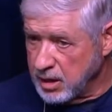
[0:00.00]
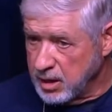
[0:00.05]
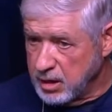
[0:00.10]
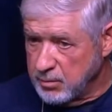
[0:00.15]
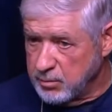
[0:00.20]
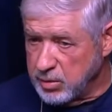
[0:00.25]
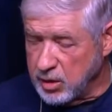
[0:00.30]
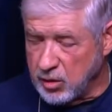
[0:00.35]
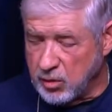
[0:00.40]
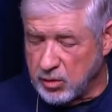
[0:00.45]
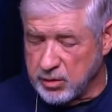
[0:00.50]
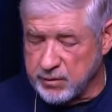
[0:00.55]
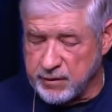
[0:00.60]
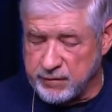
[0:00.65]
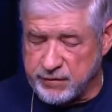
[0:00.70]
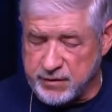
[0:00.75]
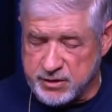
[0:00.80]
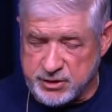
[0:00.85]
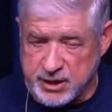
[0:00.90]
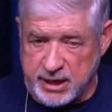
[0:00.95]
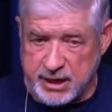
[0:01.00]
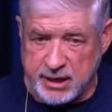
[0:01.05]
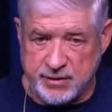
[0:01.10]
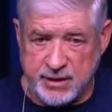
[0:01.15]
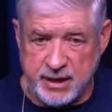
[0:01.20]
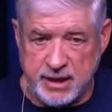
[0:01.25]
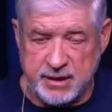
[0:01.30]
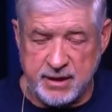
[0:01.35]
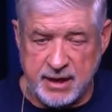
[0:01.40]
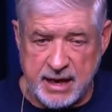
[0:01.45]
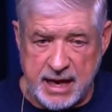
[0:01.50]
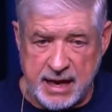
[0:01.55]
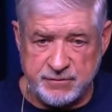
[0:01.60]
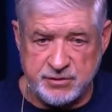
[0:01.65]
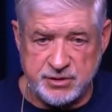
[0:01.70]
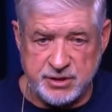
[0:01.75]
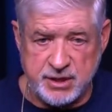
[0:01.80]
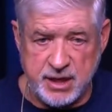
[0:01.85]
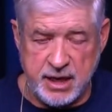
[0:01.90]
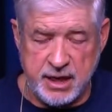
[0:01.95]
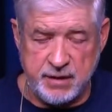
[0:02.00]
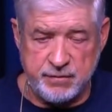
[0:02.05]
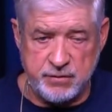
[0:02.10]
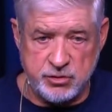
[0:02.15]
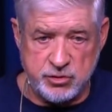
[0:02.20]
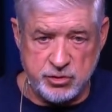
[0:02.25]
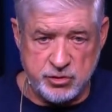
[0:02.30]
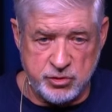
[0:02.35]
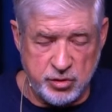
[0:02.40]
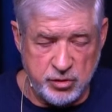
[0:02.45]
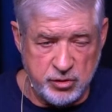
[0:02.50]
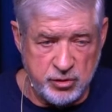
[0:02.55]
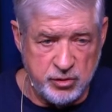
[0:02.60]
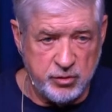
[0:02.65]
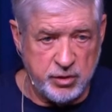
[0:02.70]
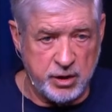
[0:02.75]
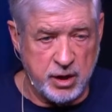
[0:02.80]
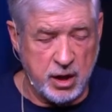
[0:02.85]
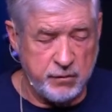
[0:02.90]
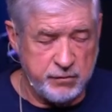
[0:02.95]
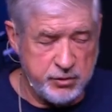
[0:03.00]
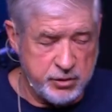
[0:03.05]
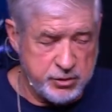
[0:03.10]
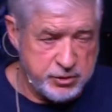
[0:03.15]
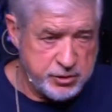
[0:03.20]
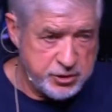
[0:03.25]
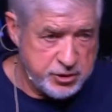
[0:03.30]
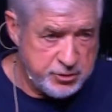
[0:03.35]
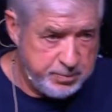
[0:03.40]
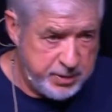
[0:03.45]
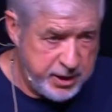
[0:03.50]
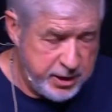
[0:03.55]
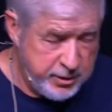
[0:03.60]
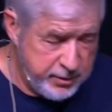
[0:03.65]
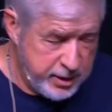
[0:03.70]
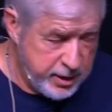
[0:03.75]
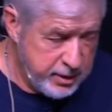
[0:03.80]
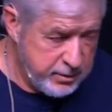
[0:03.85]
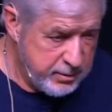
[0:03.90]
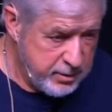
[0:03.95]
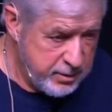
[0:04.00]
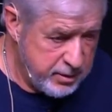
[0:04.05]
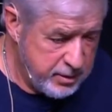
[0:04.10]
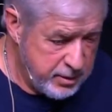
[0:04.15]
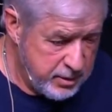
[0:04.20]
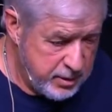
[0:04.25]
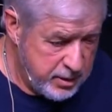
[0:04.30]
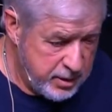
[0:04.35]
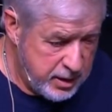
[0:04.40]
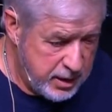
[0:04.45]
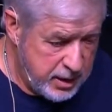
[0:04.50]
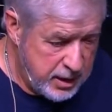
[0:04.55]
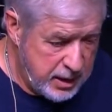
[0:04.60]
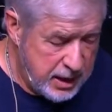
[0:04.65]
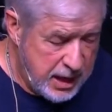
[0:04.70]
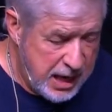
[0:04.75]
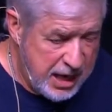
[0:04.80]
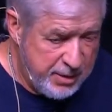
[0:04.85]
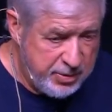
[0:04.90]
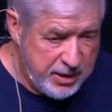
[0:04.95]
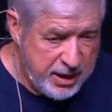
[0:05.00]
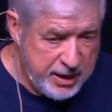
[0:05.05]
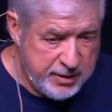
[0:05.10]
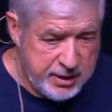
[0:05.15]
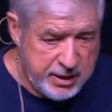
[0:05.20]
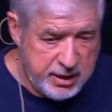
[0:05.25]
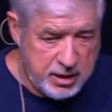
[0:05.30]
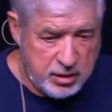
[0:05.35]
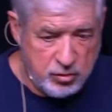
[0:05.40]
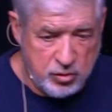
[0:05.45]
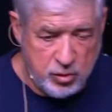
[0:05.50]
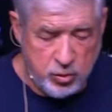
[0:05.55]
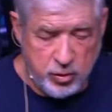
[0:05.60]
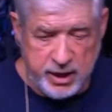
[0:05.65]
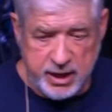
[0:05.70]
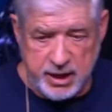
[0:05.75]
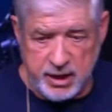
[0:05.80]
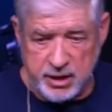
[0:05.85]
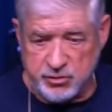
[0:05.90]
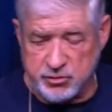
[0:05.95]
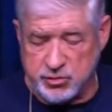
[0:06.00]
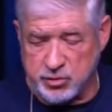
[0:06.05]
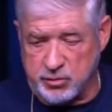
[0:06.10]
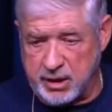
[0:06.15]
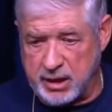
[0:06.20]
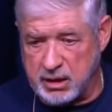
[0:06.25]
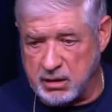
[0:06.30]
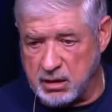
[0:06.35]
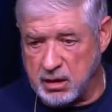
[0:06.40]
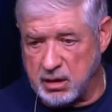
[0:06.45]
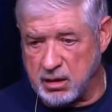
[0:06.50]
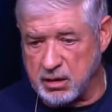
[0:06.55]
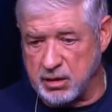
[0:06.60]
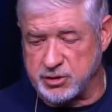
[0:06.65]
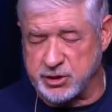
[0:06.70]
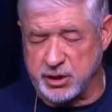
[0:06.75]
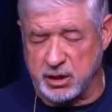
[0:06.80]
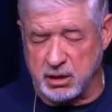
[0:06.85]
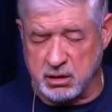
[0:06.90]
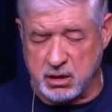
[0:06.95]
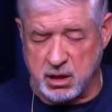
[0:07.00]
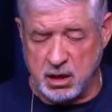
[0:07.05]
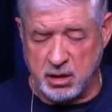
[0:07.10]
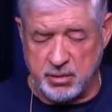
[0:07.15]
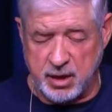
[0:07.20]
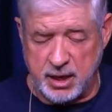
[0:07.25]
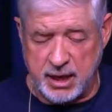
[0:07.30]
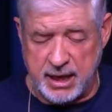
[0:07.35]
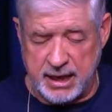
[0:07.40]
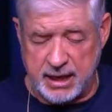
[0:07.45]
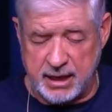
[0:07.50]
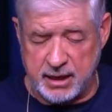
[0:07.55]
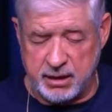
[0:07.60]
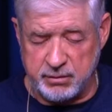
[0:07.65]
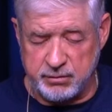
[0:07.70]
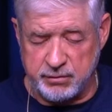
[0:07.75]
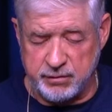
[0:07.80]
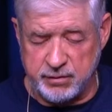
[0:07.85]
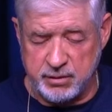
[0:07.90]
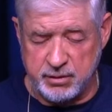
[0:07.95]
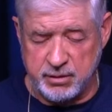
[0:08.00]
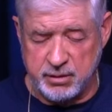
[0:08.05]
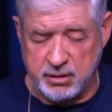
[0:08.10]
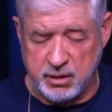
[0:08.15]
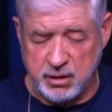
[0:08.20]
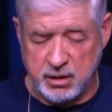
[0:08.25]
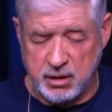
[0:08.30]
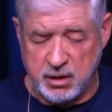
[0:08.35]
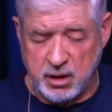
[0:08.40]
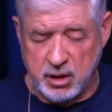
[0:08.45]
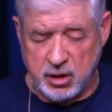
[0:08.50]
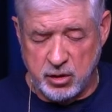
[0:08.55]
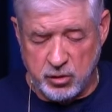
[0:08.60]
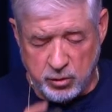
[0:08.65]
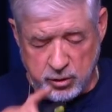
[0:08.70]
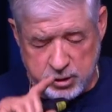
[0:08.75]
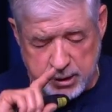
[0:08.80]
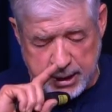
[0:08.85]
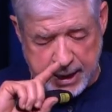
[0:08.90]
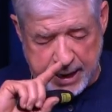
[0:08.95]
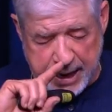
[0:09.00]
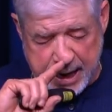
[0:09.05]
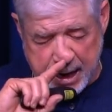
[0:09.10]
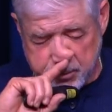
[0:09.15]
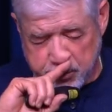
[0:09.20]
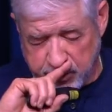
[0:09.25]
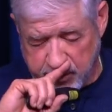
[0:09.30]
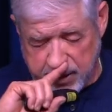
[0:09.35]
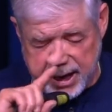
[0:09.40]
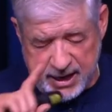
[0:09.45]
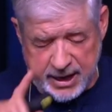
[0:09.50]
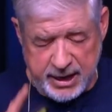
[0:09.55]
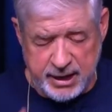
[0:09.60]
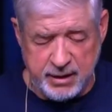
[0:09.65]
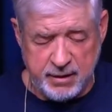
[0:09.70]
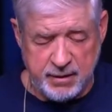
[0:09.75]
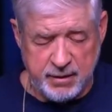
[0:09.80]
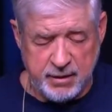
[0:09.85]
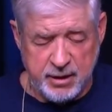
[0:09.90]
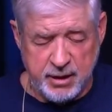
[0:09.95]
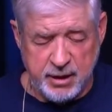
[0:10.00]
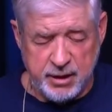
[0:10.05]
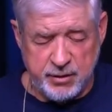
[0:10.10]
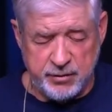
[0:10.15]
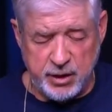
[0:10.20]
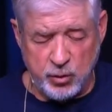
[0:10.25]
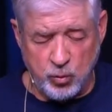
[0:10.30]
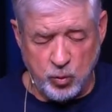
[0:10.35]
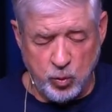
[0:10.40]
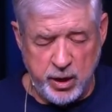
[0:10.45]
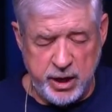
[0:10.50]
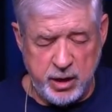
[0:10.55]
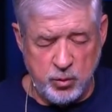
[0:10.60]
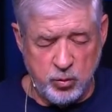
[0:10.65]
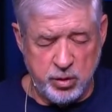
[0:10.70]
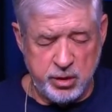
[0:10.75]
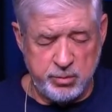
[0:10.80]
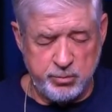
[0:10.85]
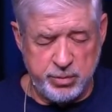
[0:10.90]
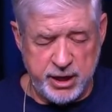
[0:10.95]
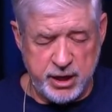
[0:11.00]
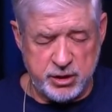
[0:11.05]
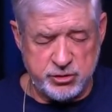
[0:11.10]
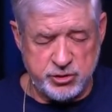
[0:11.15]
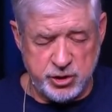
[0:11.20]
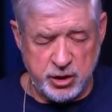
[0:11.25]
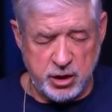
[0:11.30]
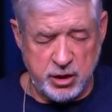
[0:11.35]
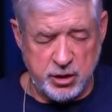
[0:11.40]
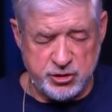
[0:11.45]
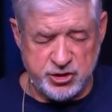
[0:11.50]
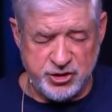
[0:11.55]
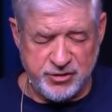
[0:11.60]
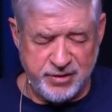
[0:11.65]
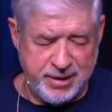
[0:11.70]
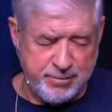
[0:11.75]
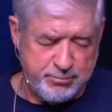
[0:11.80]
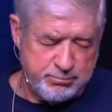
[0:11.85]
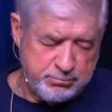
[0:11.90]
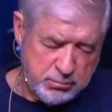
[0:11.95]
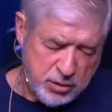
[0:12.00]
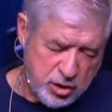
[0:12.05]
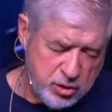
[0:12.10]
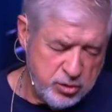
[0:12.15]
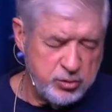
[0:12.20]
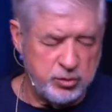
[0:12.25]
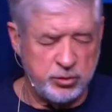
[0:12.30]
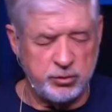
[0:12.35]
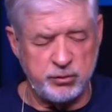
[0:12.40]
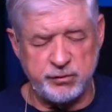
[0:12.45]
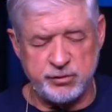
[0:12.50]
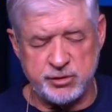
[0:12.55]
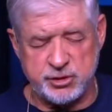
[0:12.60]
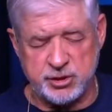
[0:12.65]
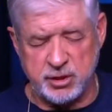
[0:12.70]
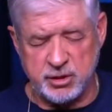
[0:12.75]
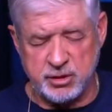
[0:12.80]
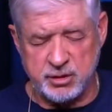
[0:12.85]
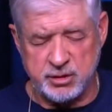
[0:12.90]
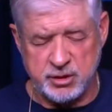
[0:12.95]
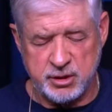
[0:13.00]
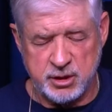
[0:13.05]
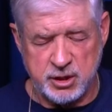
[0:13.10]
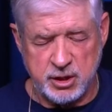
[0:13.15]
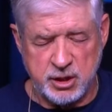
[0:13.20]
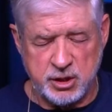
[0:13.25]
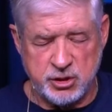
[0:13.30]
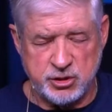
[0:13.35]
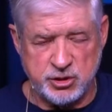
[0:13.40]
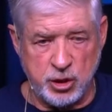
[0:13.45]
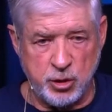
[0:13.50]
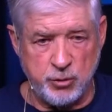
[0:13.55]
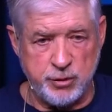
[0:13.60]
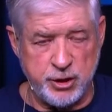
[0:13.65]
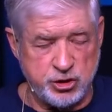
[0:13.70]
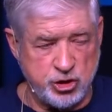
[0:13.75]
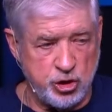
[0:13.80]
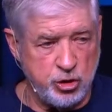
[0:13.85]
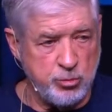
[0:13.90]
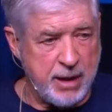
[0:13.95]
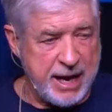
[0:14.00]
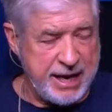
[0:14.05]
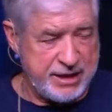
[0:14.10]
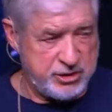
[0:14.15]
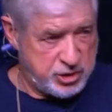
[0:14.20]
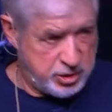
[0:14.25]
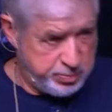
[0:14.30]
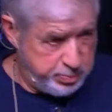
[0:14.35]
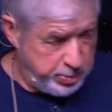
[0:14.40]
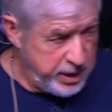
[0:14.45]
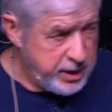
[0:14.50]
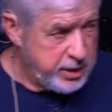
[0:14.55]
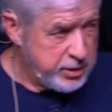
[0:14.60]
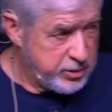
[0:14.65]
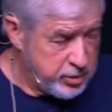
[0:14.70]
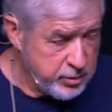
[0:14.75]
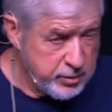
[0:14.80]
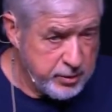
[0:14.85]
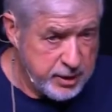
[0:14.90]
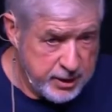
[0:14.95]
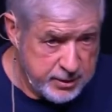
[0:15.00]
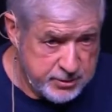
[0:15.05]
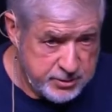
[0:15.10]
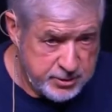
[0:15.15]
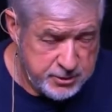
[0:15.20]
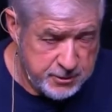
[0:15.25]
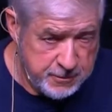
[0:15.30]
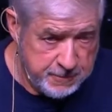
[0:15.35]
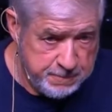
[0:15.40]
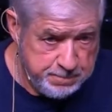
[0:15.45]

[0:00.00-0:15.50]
But Lord, if there's anything that I've said that's true and of your spirit, I pray that it'll quicken it to our hearts. It'll come alive. Lord God, I pray that we would be a church that moves so that you might speak to us